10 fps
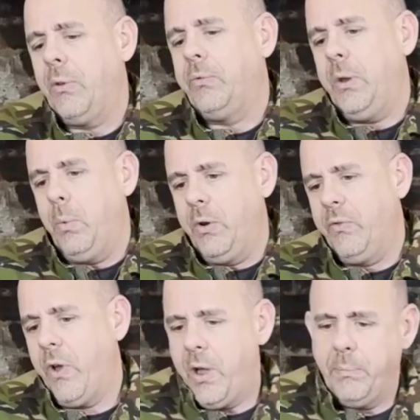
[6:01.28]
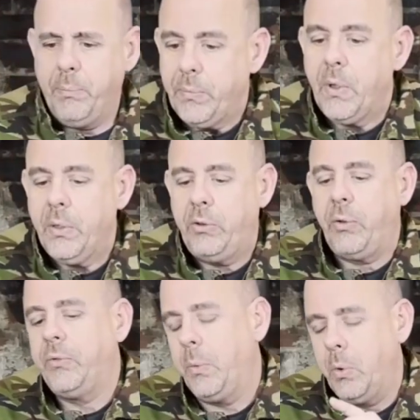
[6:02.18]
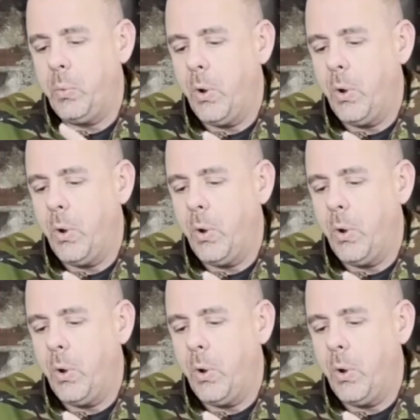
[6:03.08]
obviously would have this obviously would